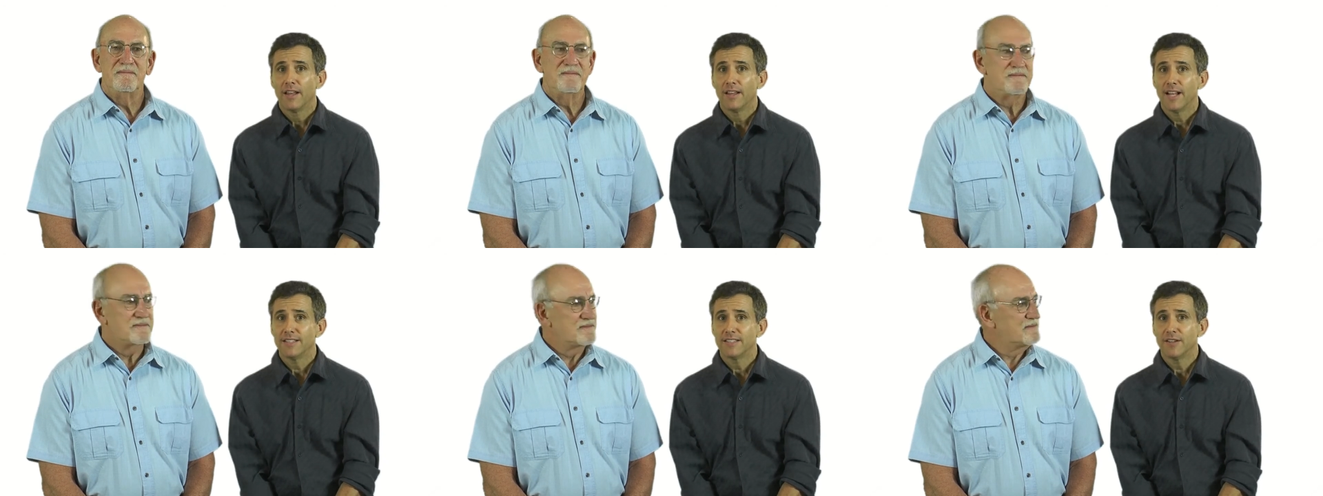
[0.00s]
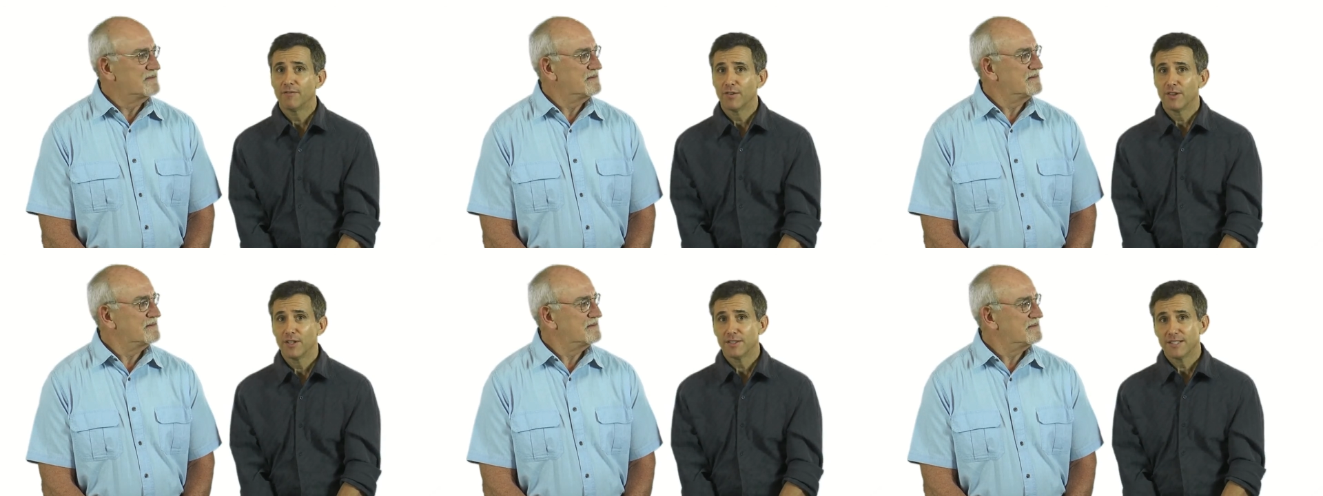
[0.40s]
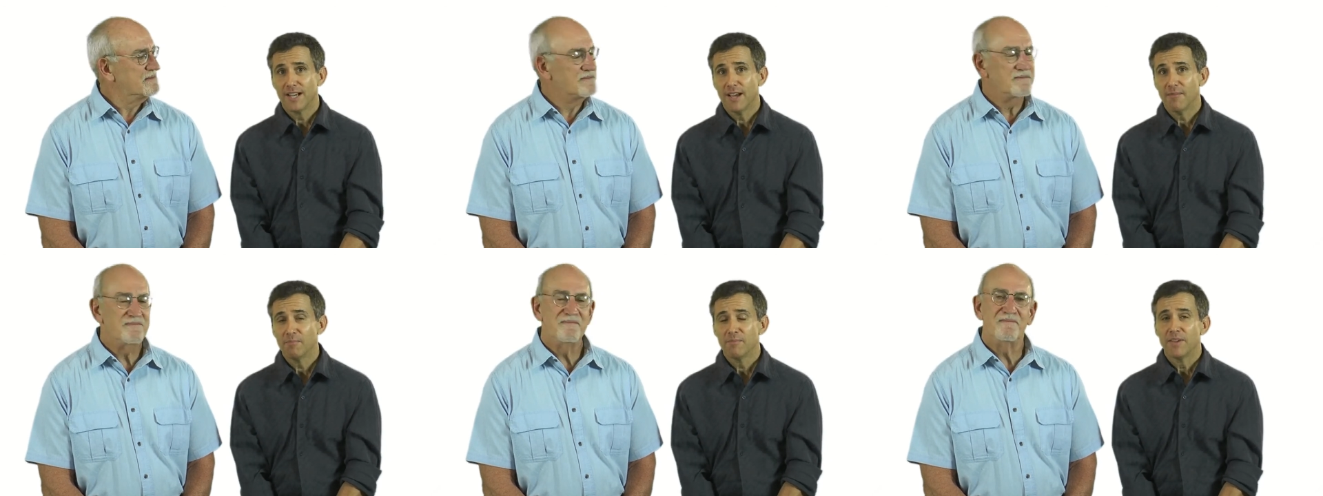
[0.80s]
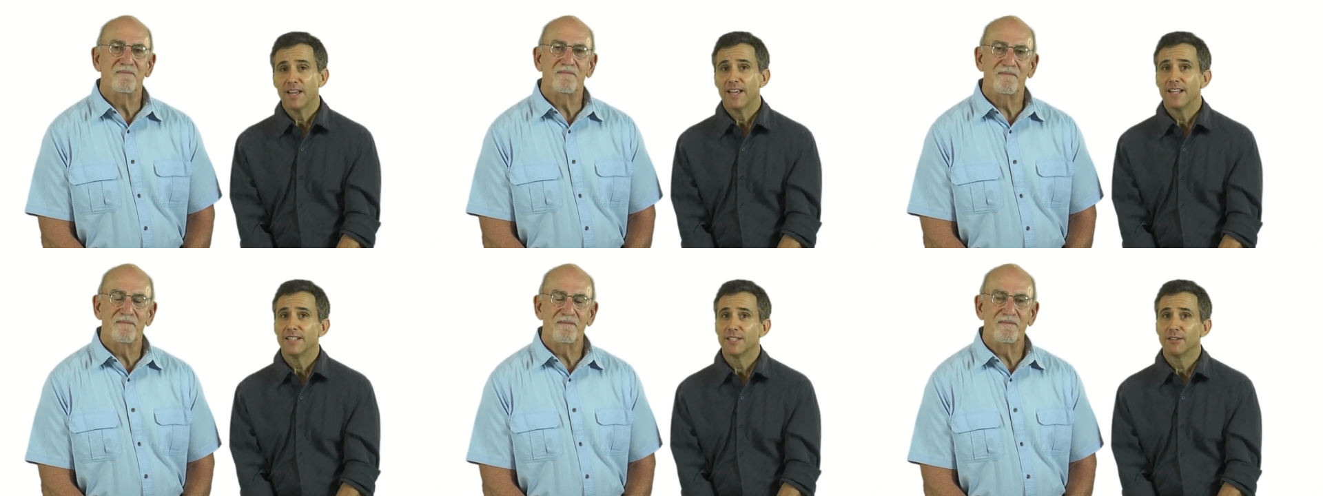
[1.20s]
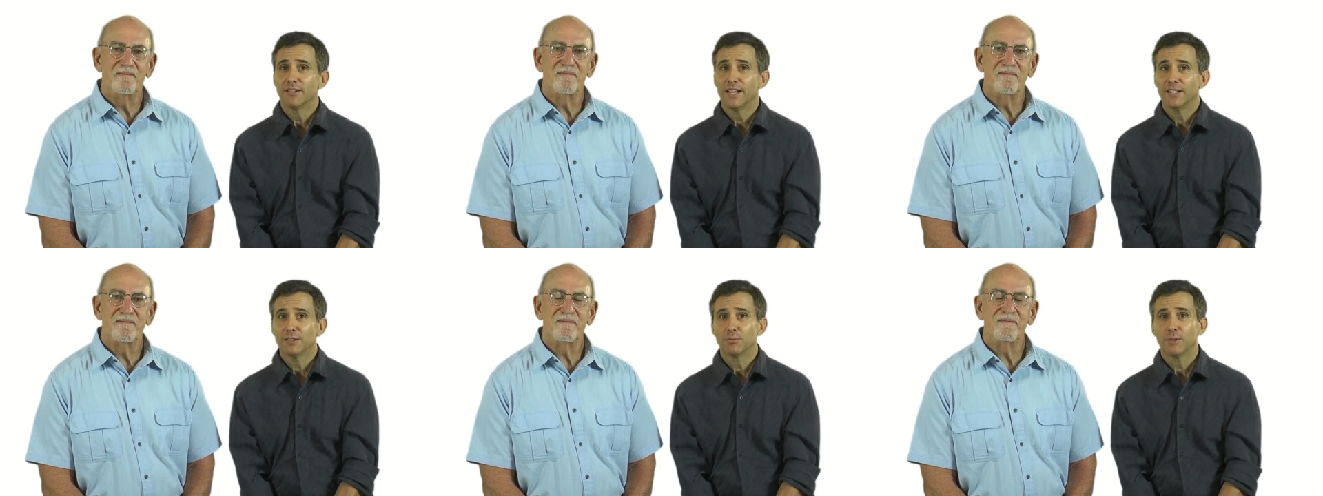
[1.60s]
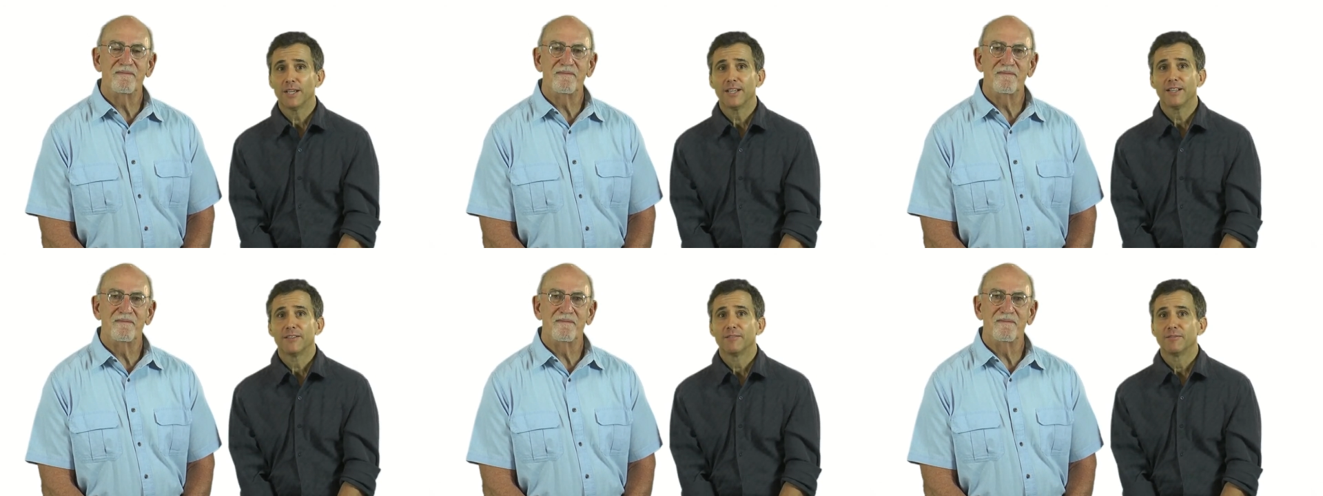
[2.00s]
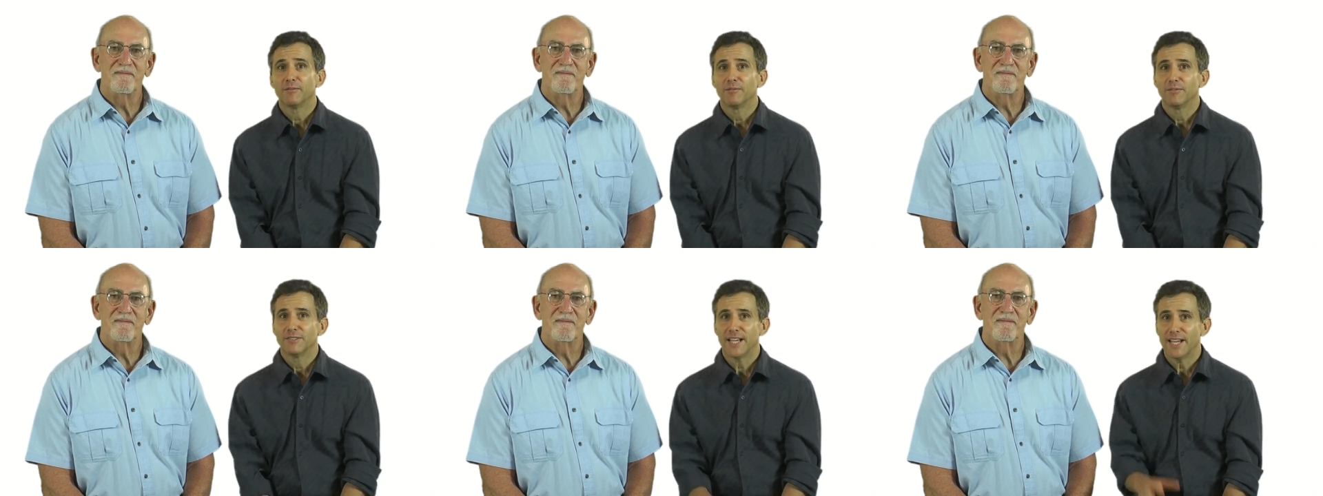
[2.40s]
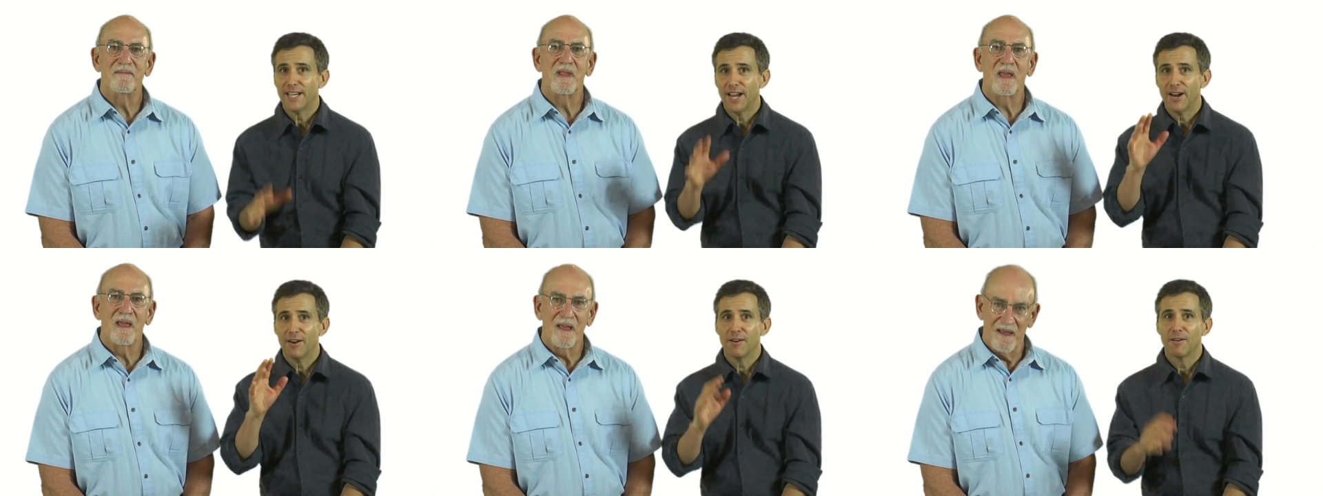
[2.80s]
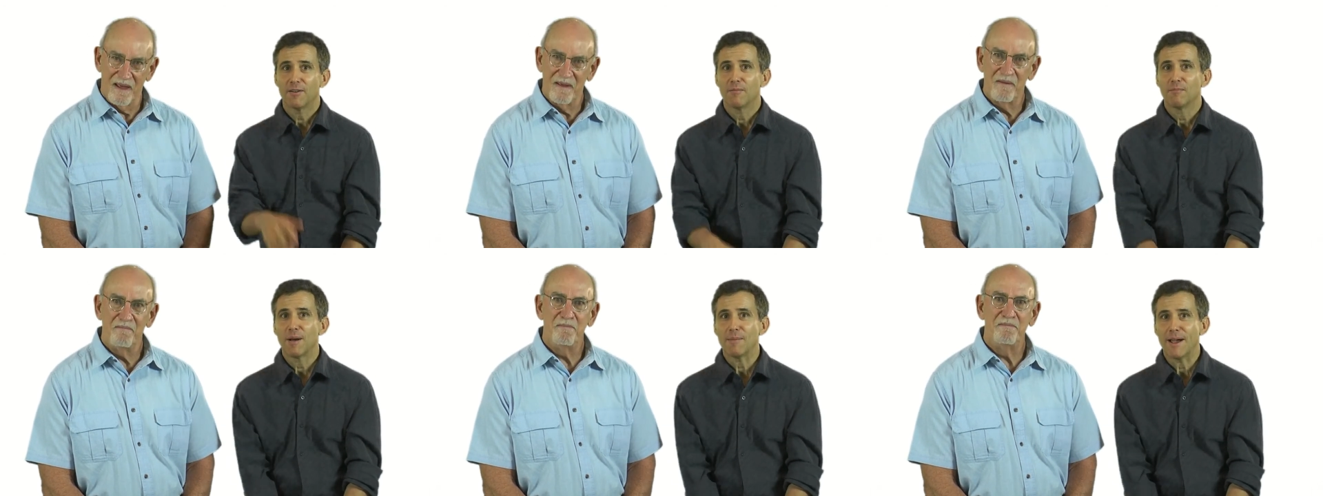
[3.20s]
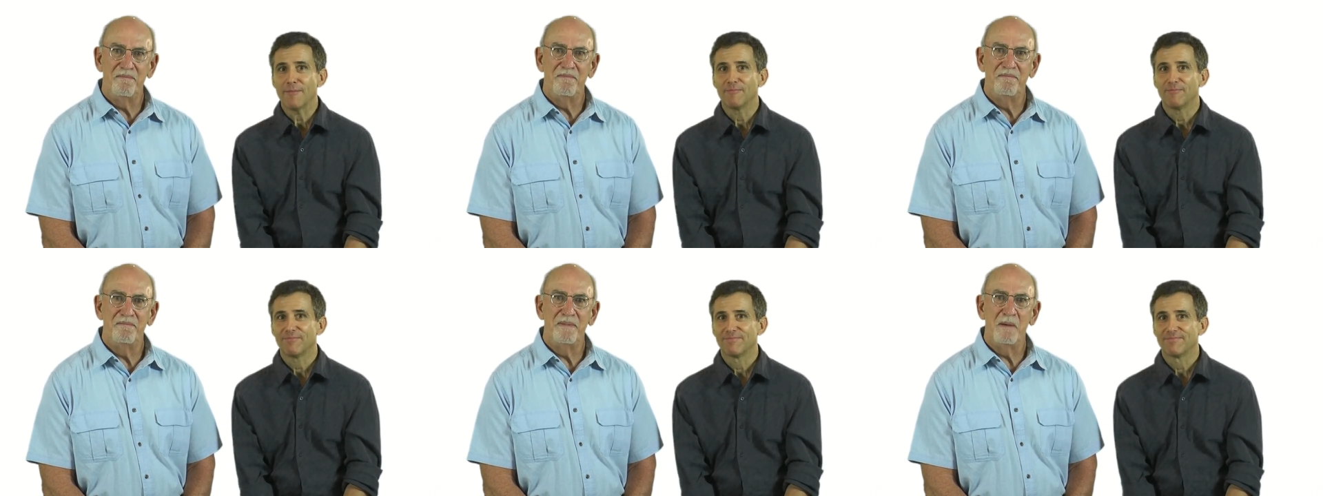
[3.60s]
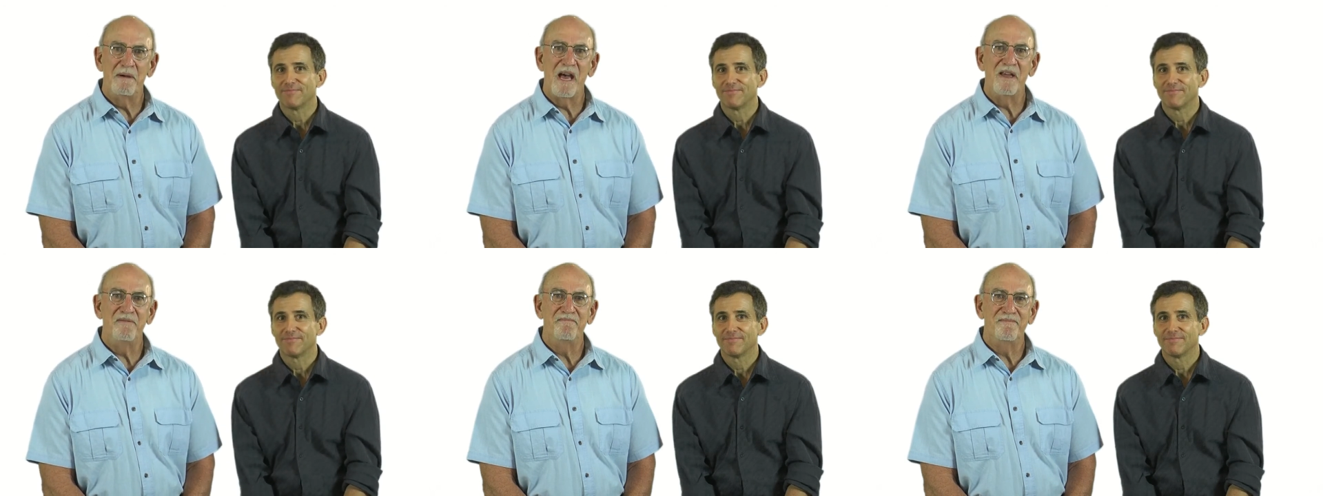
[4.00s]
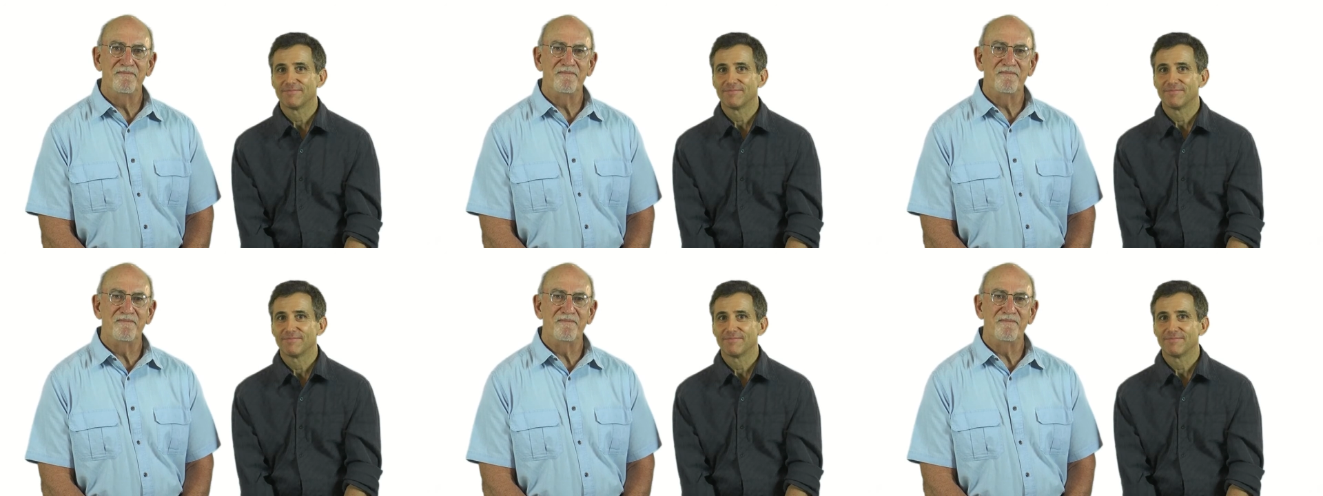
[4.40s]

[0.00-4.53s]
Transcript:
Speaker 1: That's it for this time. Until next week, take care. Bye bye. Bye bye.